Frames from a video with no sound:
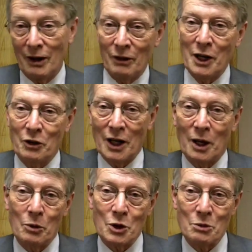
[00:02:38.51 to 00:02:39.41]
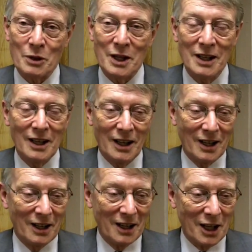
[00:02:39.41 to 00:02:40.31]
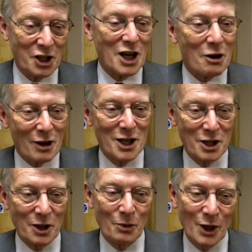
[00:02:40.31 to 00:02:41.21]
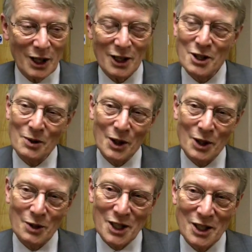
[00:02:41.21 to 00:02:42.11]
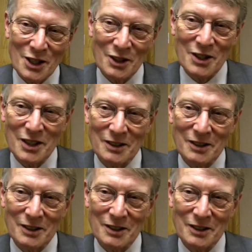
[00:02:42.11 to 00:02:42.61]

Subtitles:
if anything, I want to be accelerating the work I do on those issues.